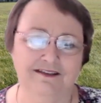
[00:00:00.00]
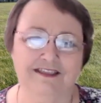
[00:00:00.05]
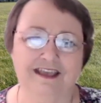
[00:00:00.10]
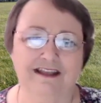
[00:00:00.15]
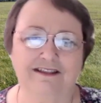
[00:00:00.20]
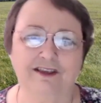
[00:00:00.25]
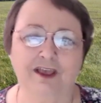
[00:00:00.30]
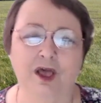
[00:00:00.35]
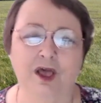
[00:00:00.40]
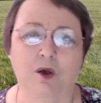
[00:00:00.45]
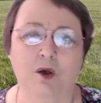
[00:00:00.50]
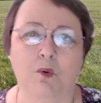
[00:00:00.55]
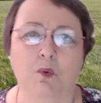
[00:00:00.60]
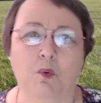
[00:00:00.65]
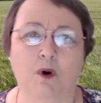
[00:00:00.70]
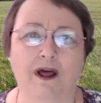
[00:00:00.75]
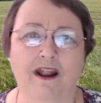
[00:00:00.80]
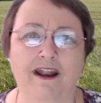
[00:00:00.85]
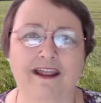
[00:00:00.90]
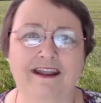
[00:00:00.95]
That's
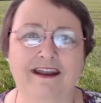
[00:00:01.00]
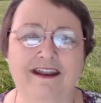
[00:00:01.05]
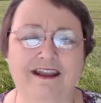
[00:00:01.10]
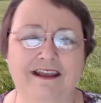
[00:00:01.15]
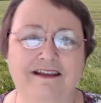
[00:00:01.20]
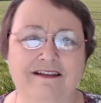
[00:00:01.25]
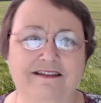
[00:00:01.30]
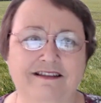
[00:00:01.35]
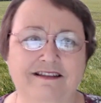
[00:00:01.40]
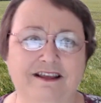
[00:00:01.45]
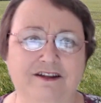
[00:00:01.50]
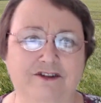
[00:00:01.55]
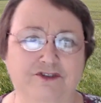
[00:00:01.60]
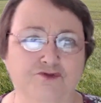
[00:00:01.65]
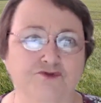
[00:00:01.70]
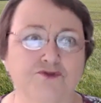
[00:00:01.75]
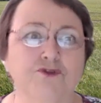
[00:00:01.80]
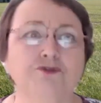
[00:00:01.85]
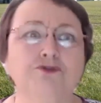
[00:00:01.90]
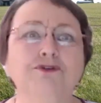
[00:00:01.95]
what it is that
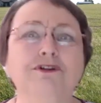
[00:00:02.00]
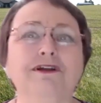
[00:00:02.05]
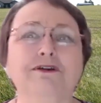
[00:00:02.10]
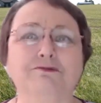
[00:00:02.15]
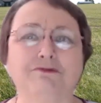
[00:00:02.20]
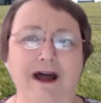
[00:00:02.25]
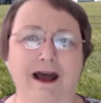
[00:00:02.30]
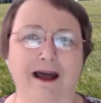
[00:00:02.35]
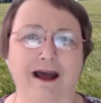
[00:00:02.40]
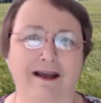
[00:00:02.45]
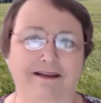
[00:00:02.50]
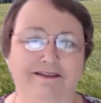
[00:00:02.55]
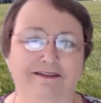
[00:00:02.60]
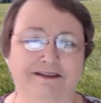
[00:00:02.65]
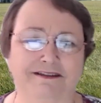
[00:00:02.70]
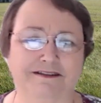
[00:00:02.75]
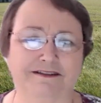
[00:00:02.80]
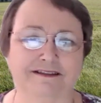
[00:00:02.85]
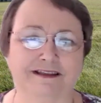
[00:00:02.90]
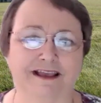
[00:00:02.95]
truly
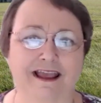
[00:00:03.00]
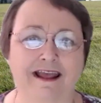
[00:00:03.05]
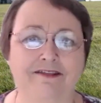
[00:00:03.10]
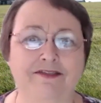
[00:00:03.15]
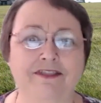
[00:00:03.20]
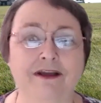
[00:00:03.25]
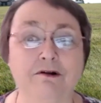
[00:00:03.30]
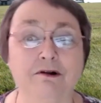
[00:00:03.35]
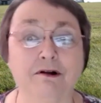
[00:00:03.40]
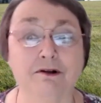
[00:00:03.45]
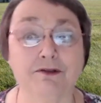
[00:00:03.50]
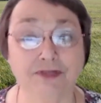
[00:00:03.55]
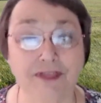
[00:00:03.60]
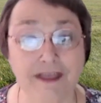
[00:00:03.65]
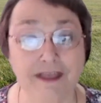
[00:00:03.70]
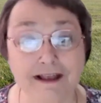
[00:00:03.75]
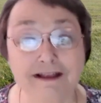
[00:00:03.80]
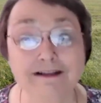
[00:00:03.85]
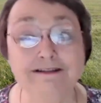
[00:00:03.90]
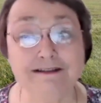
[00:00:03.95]
rises. And there are
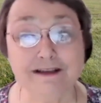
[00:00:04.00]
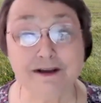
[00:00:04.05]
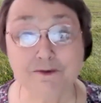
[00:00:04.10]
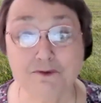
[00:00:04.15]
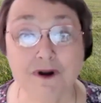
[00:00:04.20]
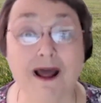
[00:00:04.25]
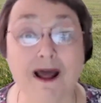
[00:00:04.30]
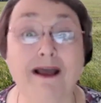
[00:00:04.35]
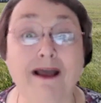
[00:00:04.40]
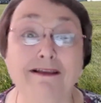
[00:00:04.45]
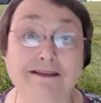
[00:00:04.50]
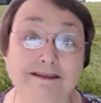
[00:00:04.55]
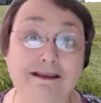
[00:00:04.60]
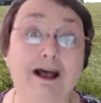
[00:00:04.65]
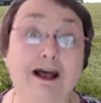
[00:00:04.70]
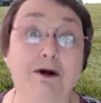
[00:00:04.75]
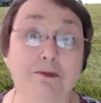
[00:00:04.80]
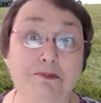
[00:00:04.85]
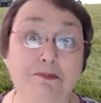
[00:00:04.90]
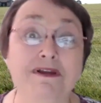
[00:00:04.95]
things that rise
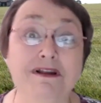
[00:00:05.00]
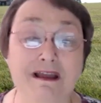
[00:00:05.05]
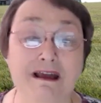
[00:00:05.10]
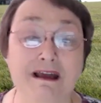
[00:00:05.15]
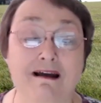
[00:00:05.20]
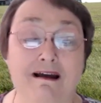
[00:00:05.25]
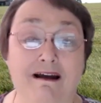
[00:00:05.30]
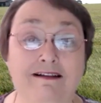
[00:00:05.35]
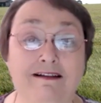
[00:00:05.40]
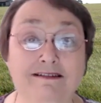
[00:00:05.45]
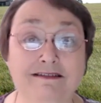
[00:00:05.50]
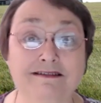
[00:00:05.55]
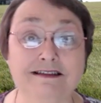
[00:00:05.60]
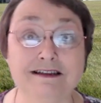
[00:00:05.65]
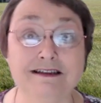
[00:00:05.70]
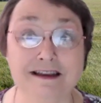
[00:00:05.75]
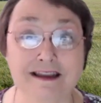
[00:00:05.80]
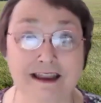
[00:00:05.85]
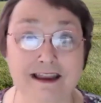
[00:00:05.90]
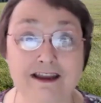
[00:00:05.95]
up in us
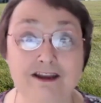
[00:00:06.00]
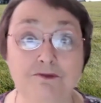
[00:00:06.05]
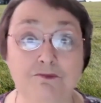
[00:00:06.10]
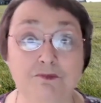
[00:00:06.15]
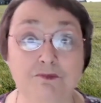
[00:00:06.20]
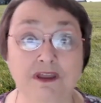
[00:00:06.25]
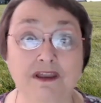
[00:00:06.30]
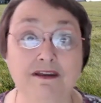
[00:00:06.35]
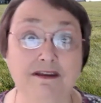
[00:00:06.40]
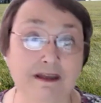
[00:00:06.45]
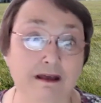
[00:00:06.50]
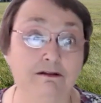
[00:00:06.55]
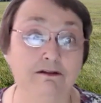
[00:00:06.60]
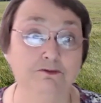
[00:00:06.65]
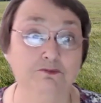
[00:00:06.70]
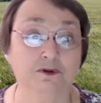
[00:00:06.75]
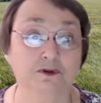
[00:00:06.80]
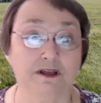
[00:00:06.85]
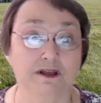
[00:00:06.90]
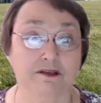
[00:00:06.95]
that need to be dealt
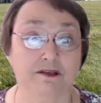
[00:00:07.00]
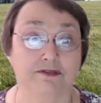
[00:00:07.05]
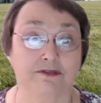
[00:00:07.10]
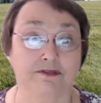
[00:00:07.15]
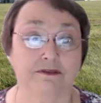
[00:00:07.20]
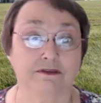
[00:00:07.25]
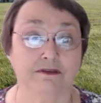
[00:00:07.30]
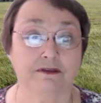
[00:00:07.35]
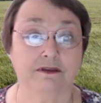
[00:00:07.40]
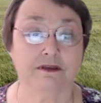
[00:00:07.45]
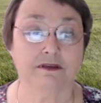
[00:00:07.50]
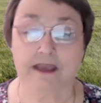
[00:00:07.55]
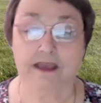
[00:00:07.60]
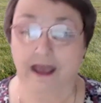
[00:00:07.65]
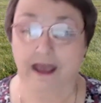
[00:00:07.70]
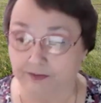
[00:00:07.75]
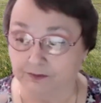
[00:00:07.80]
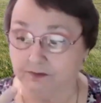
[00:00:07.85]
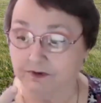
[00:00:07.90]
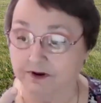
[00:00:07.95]
with,
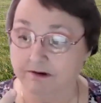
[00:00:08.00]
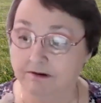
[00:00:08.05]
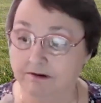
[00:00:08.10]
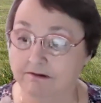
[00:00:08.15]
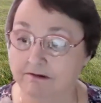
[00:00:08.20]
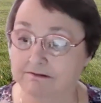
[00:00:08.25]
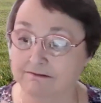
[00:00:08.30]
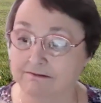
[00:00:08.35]
Kathryn.